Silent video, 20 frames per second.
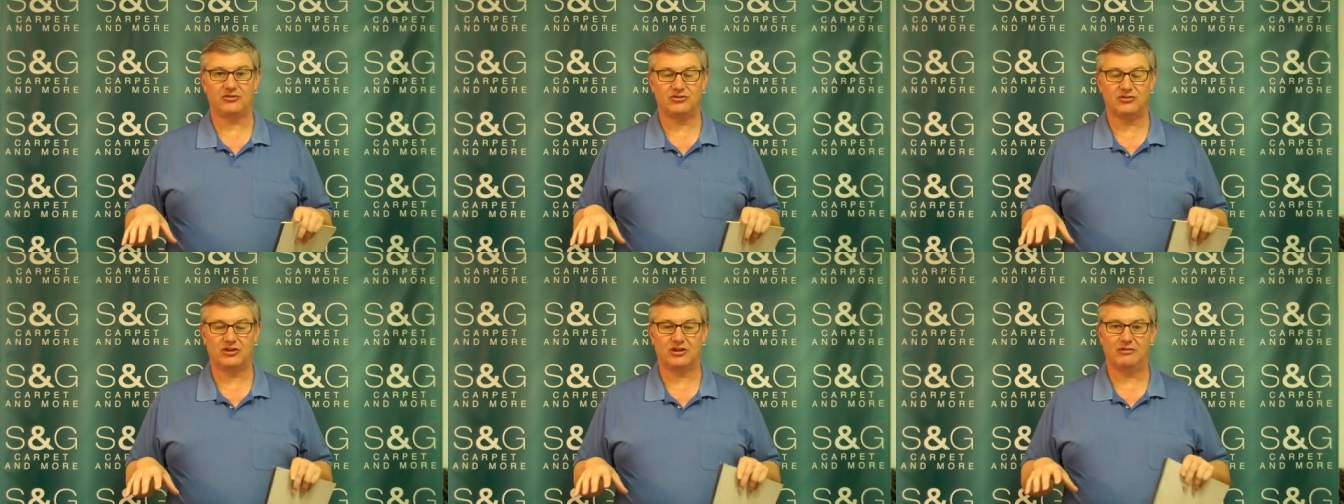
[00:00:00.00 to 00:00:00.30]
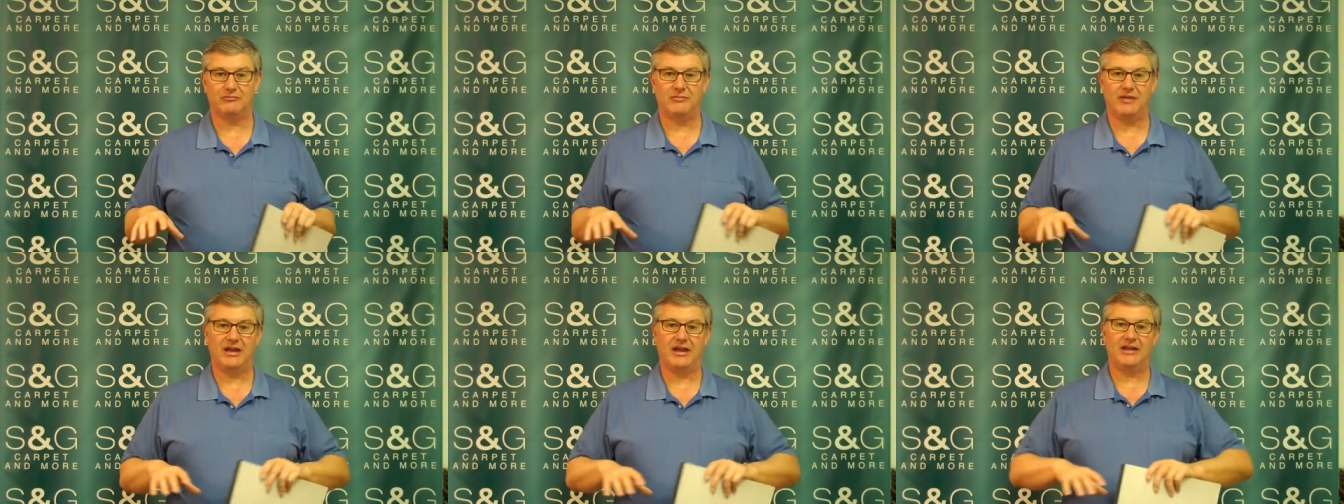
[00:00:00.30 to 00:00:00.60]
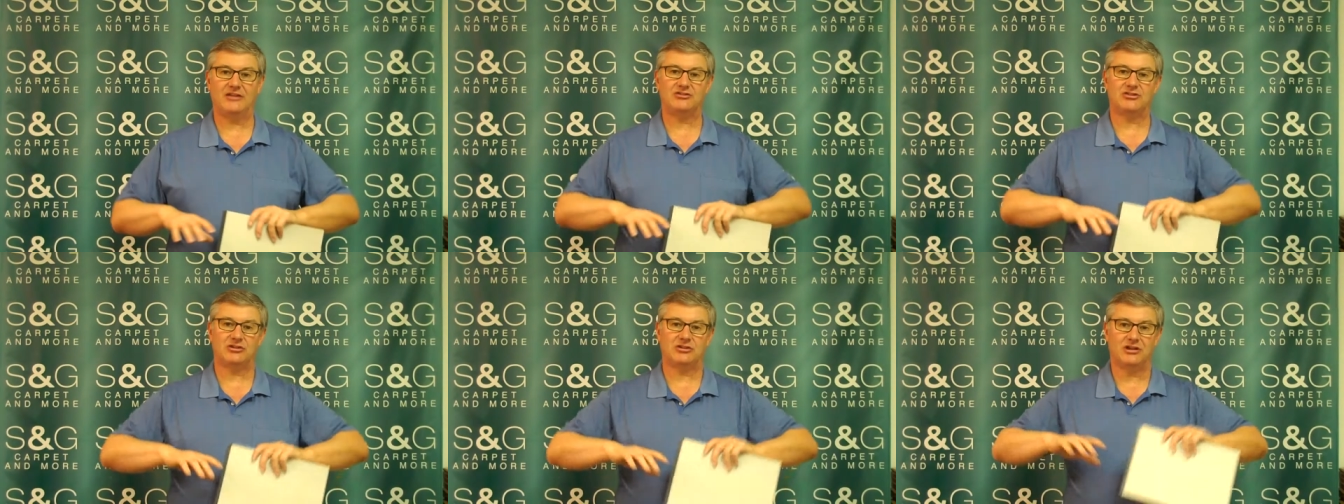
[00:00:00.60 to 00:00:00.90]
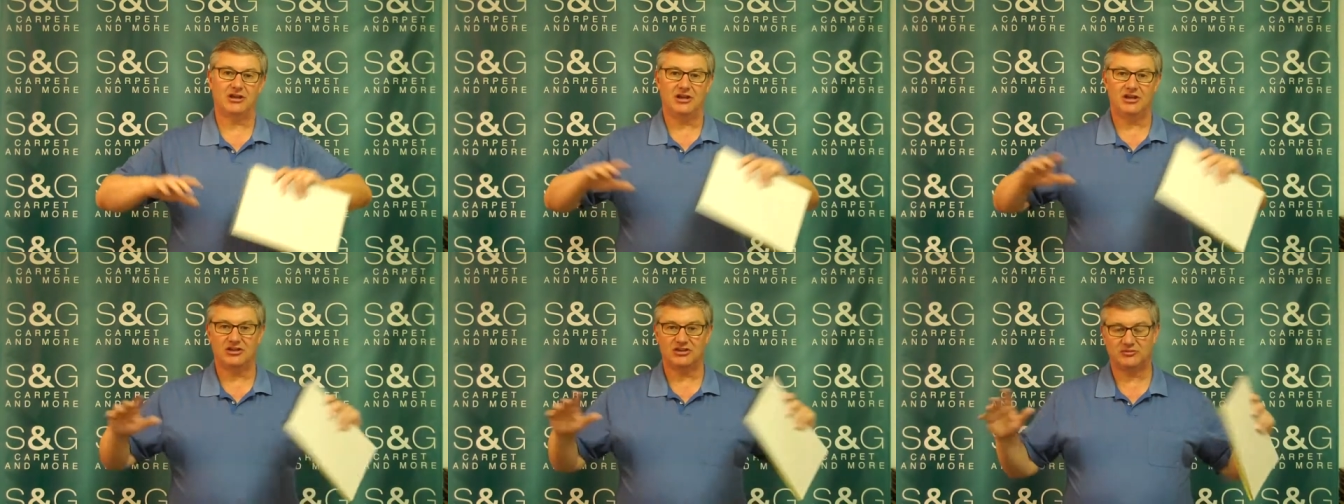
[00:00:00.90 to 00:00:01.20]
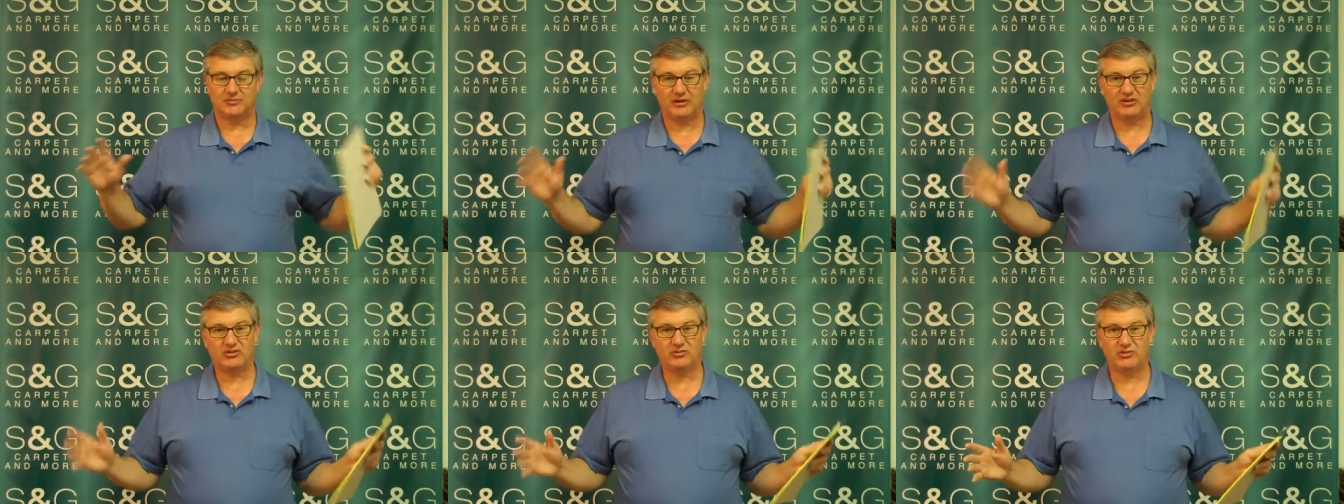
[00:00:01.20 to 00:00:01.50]
You can imagine,
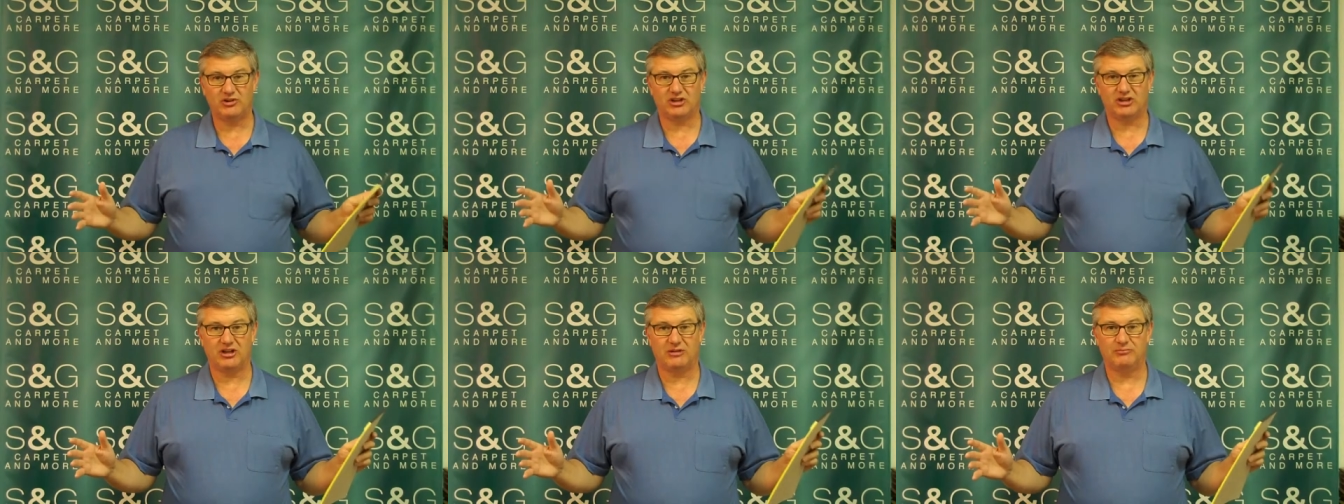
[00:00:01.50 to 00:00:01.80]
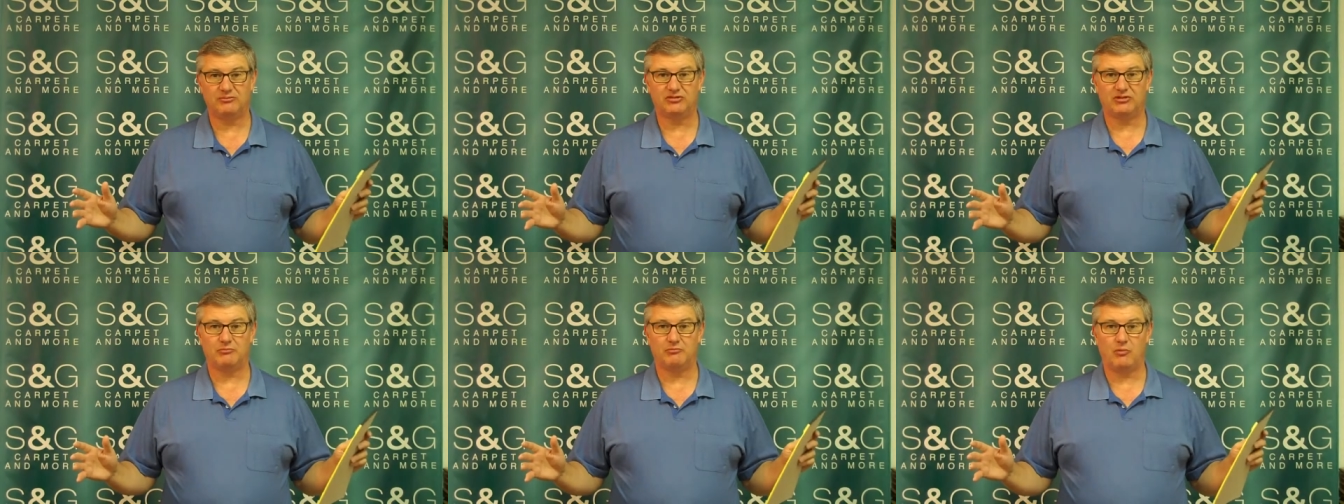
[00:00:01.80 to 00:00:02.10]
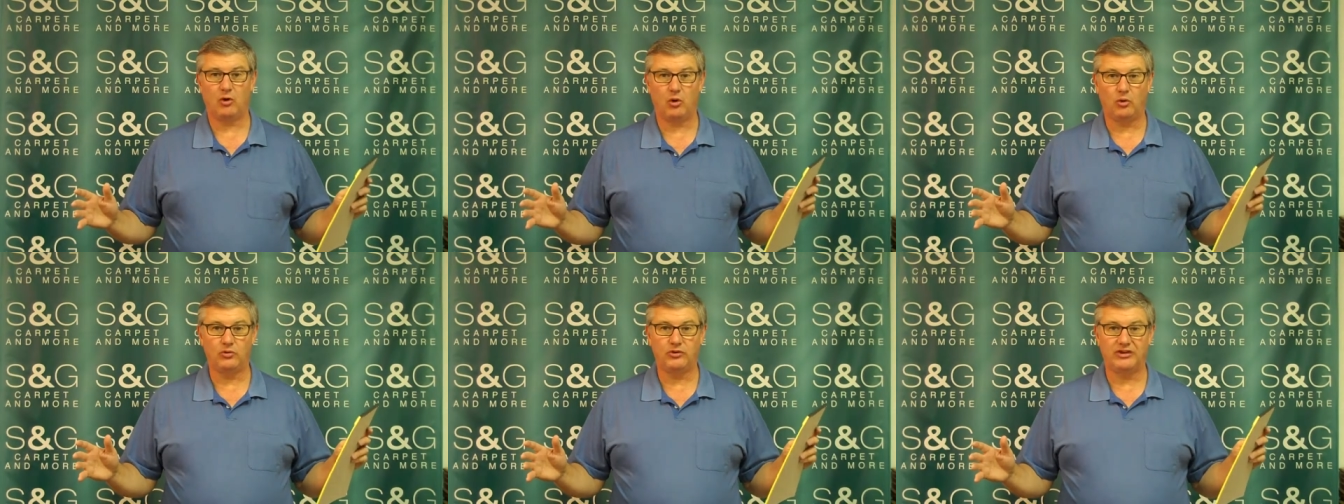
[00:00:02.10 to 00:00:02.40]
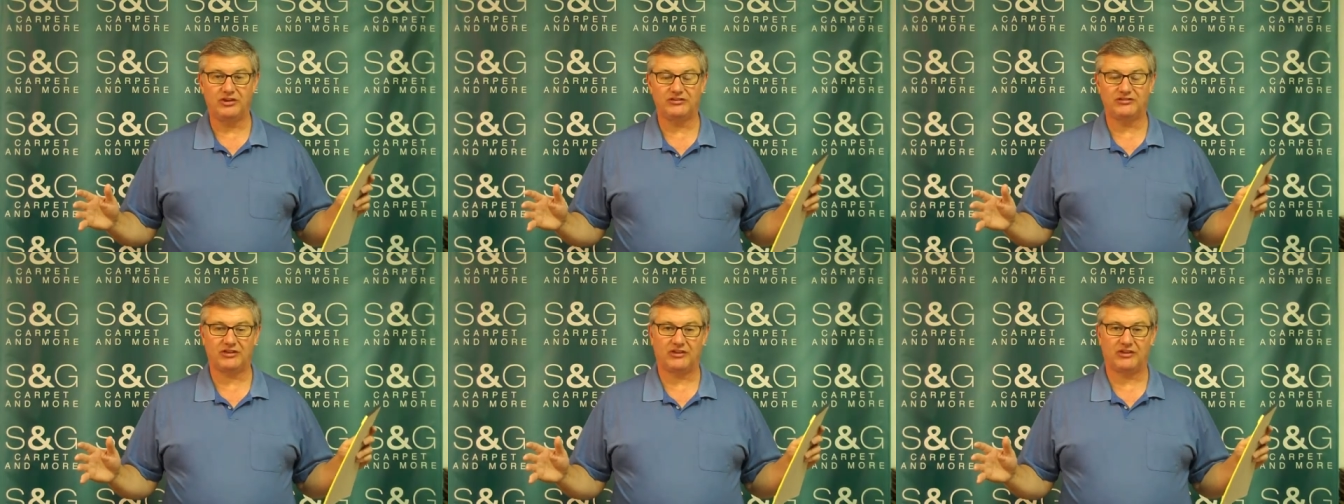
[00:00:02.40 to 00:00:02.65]
especially when it comes to moldings